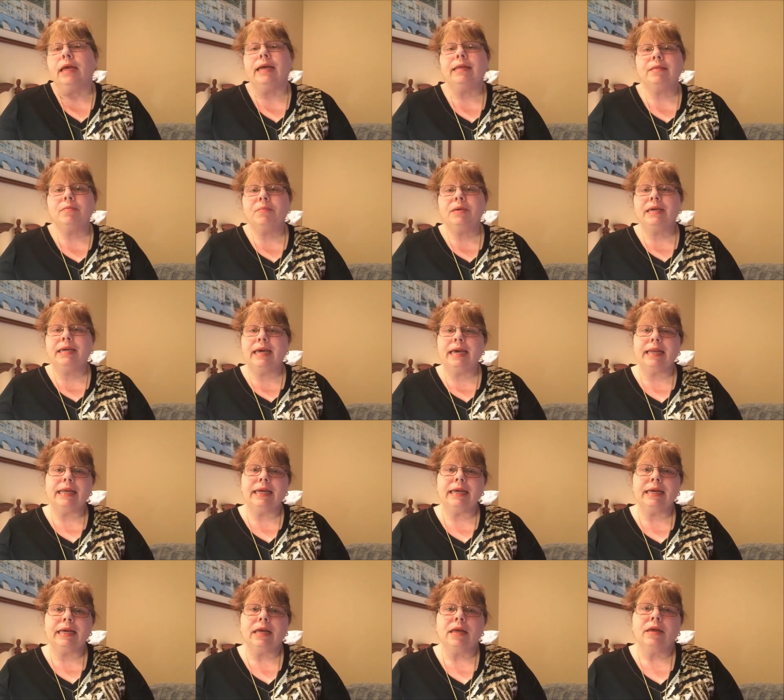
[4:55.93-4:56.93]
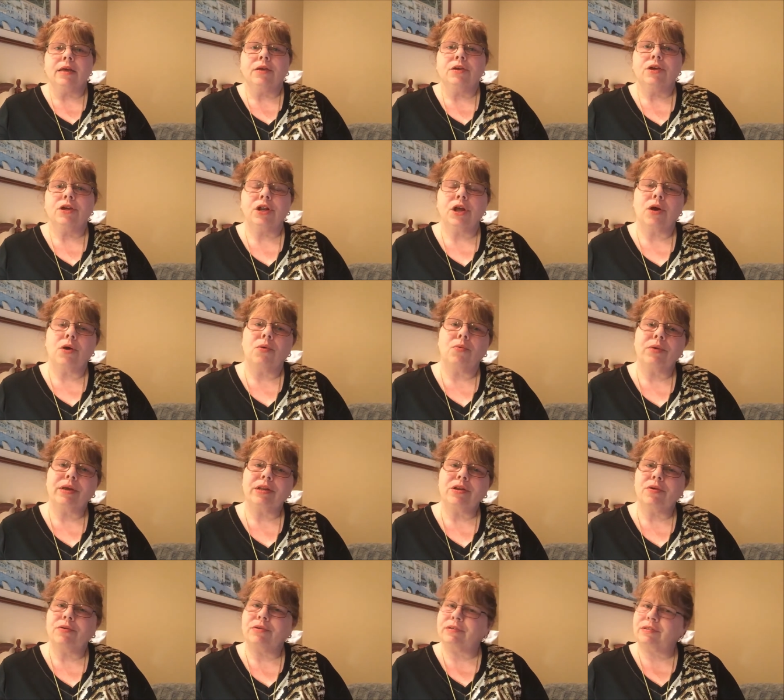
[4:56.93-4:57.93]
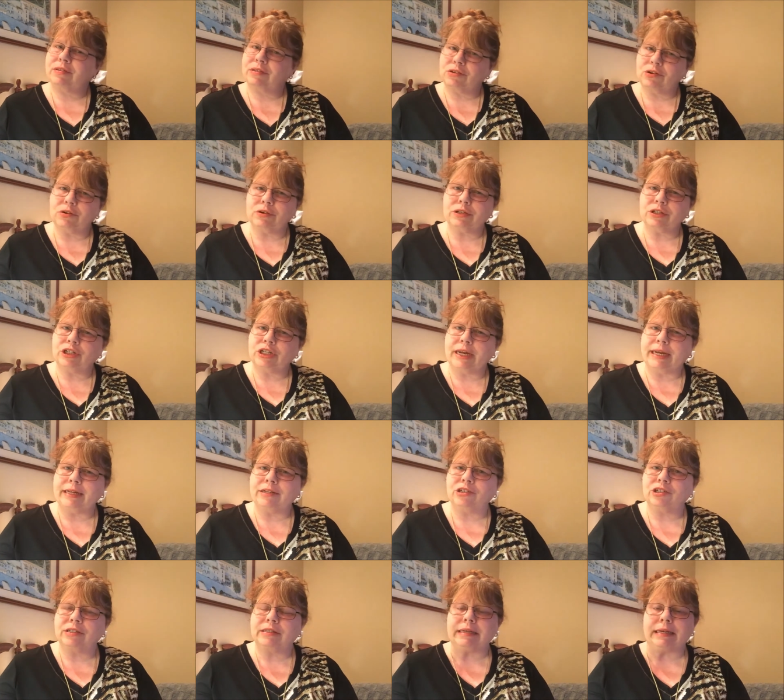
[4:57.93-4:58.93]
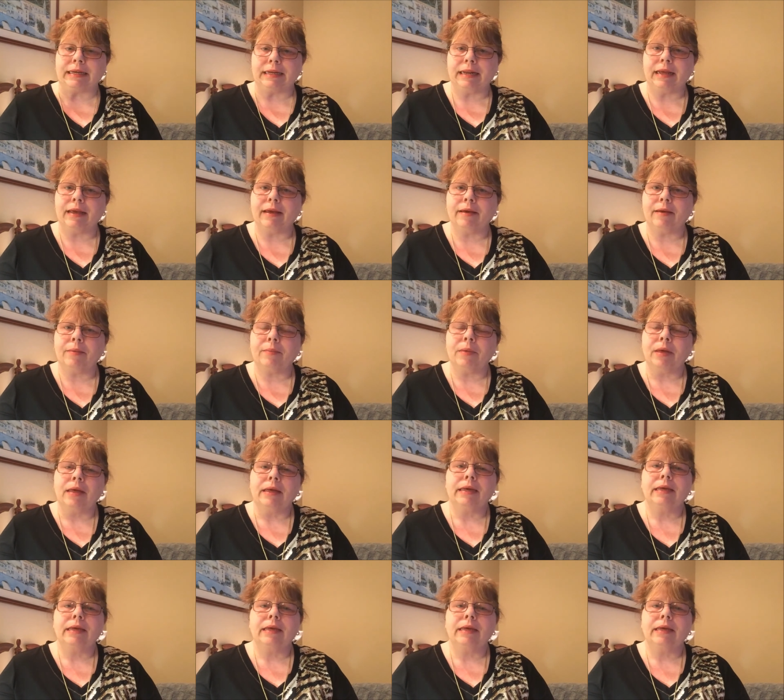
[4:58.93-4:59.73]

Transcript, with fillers: in the beginning, you know, we noticed certain changes in him.